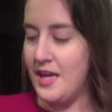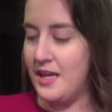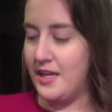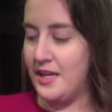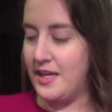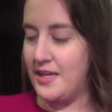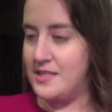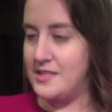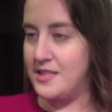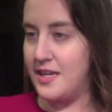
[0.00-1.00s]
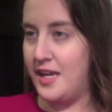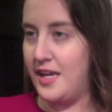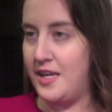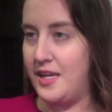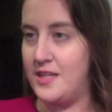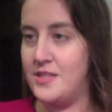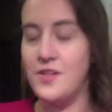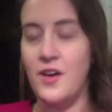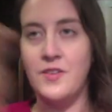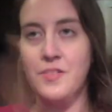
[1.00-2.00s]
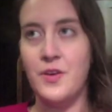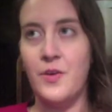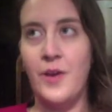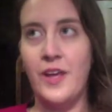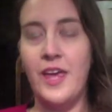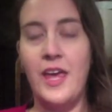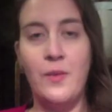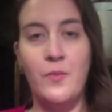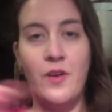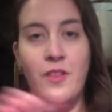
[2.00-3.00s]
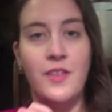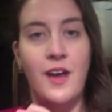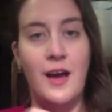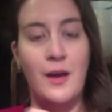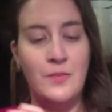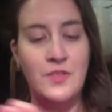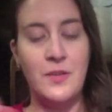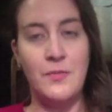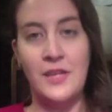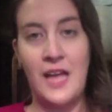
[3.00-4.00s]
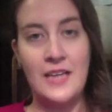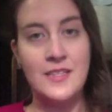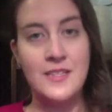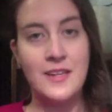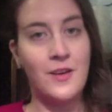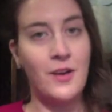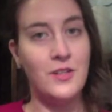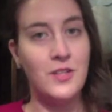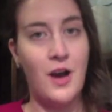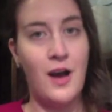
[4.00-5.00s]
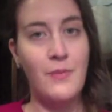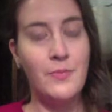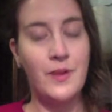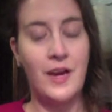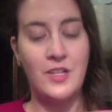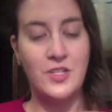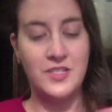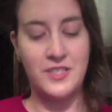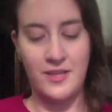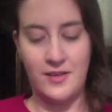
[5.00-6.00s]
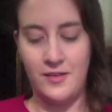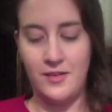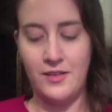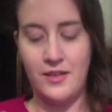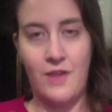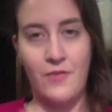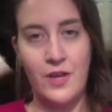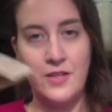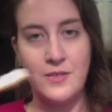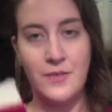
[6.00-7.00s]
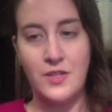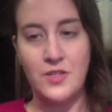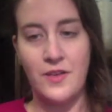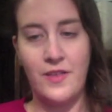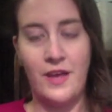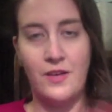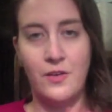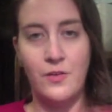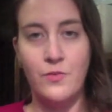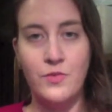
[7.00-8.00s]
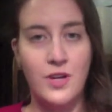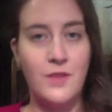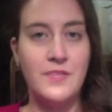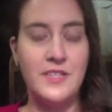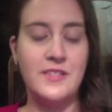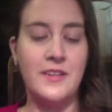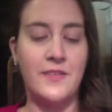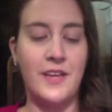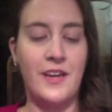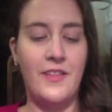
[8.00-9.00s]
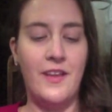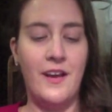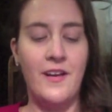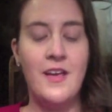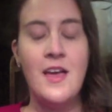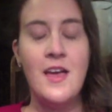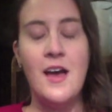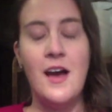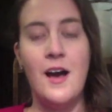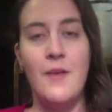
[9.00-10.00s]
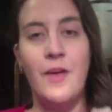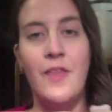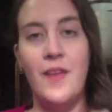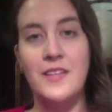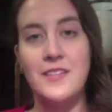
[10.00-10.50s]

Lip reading: and it came with some plastic on top just to cover it to make sure that no germs and stuff get in there. And that's